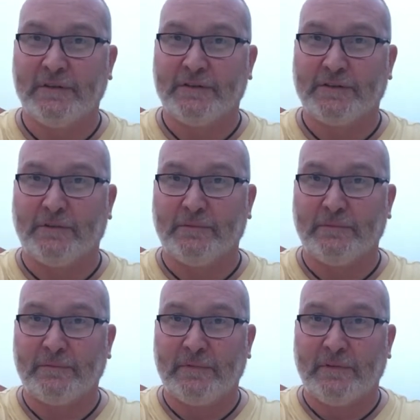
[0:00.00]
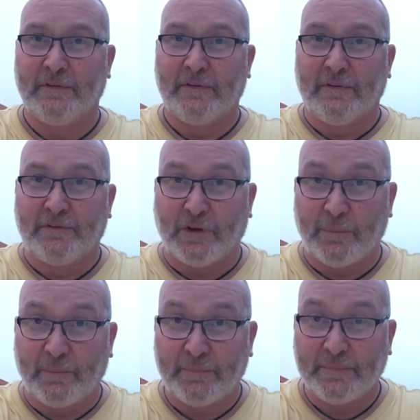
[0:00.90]
So
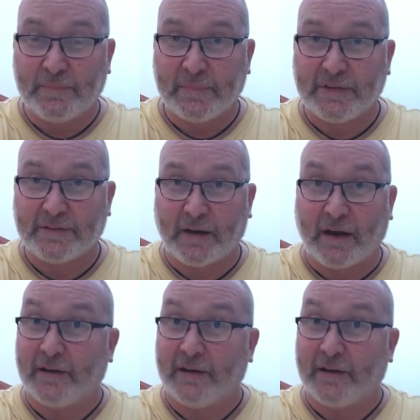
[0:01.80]
from this